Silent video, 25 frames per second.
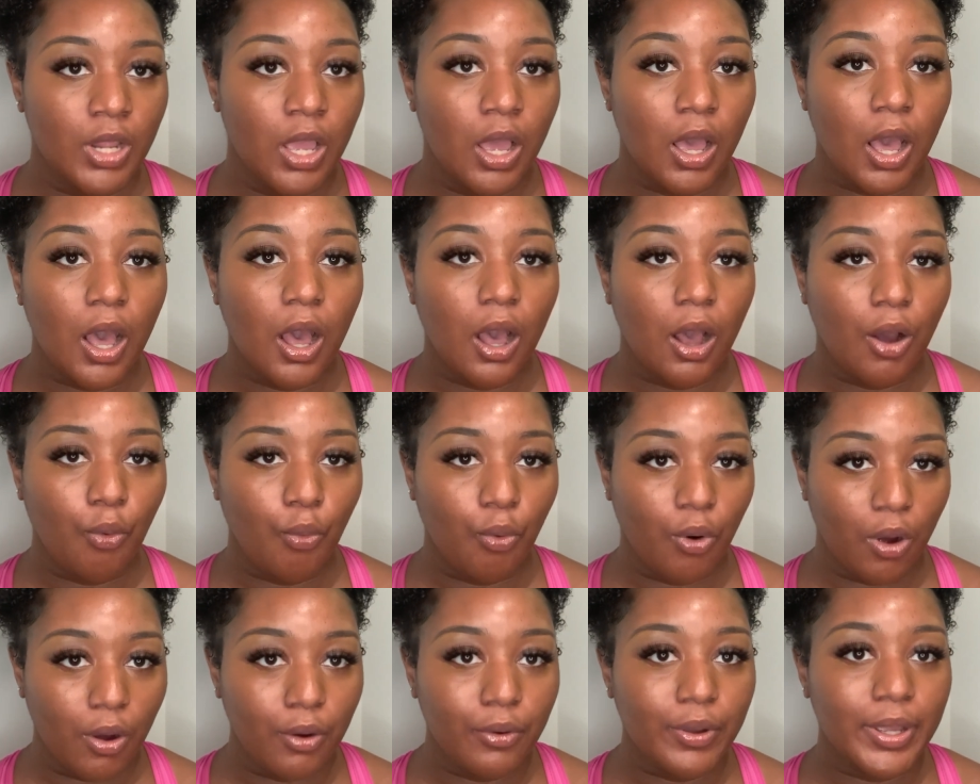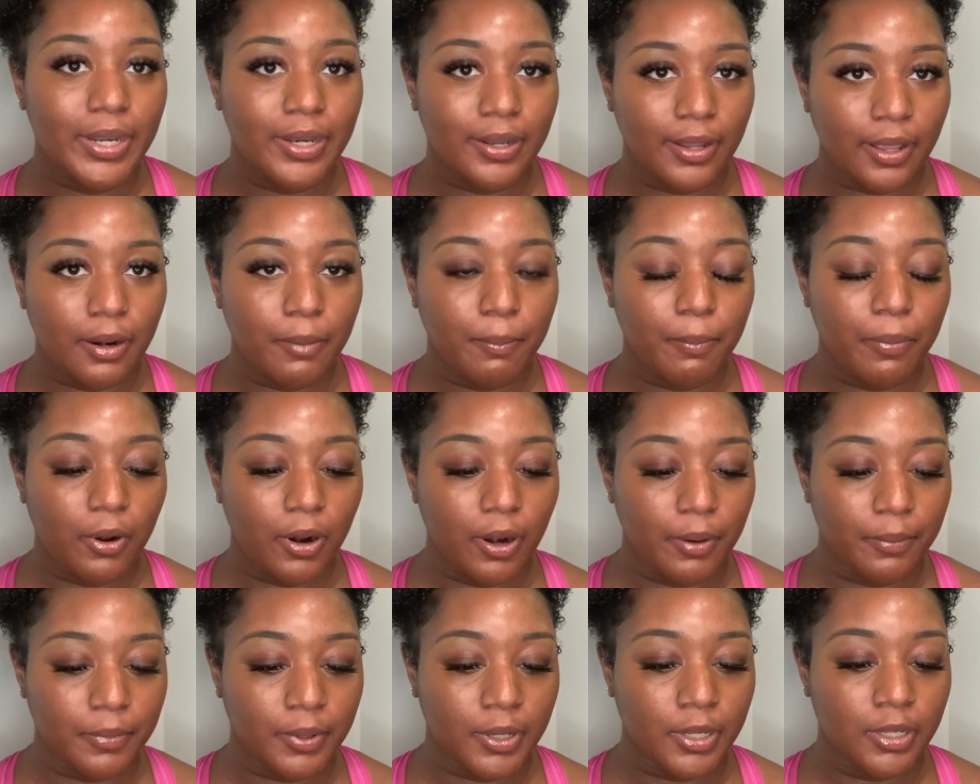I walk in that
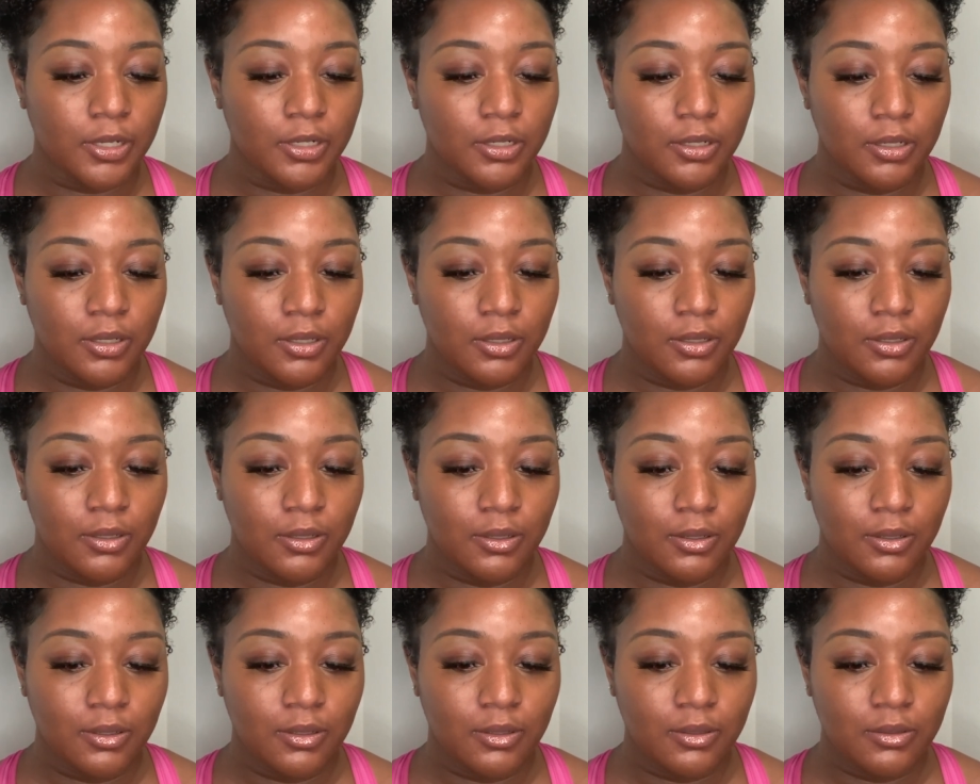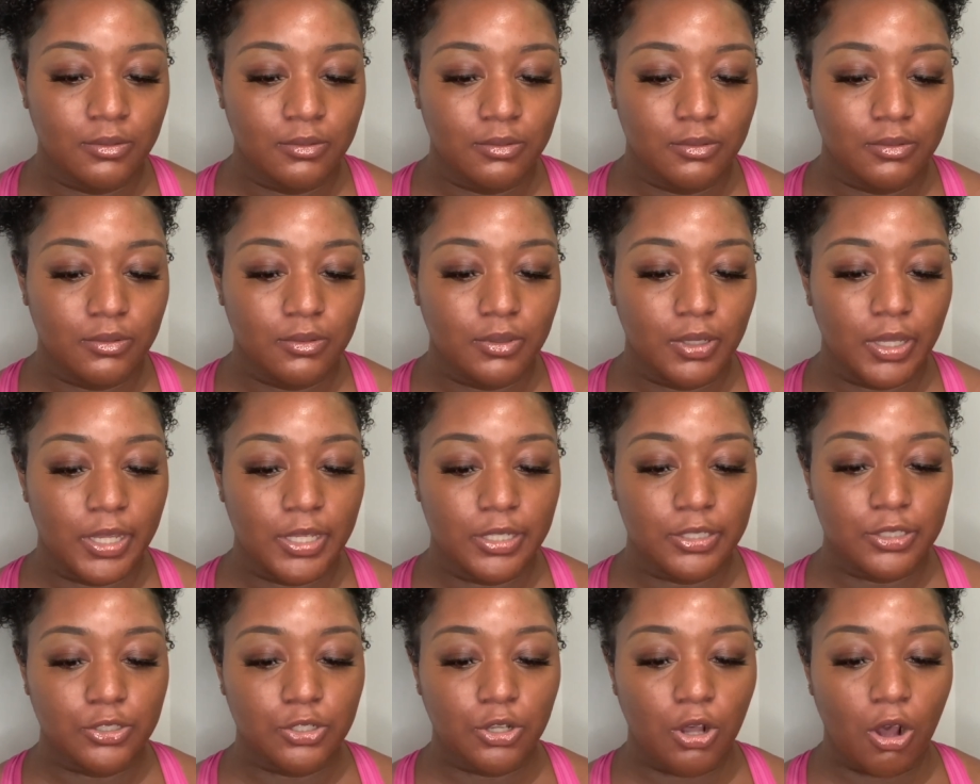apartment,
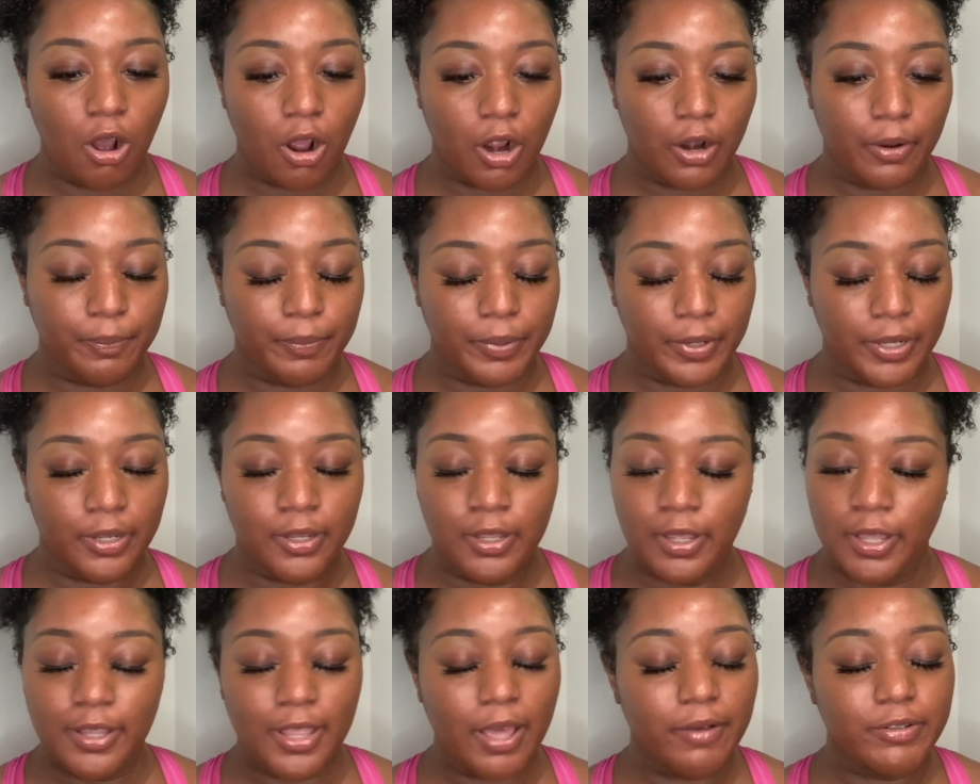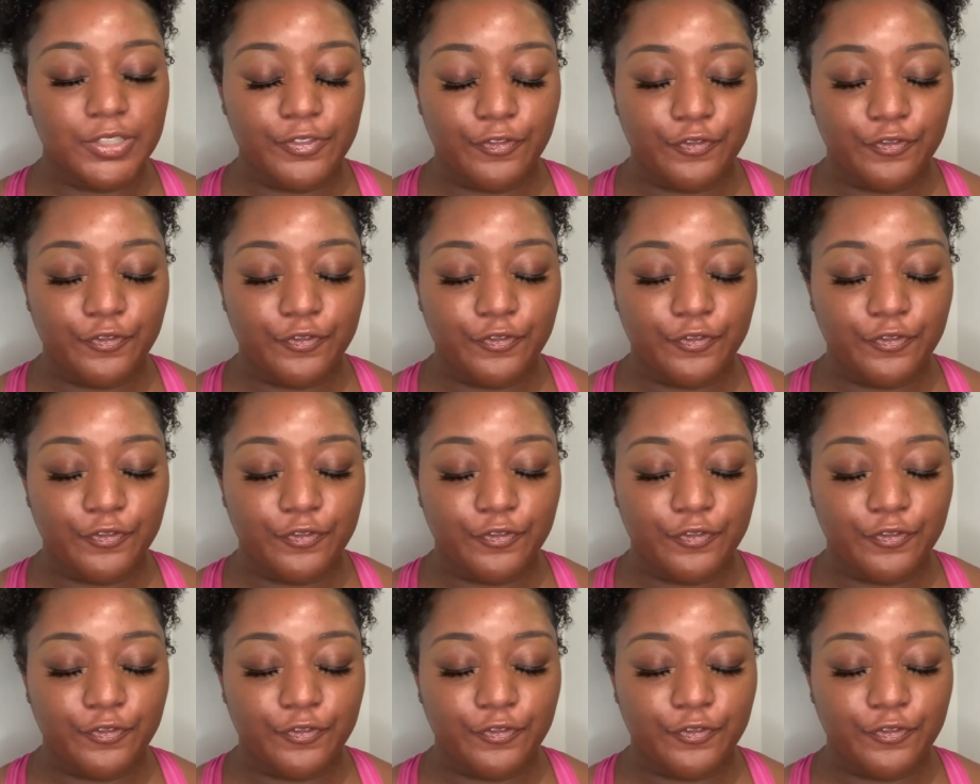it's carpet. That was the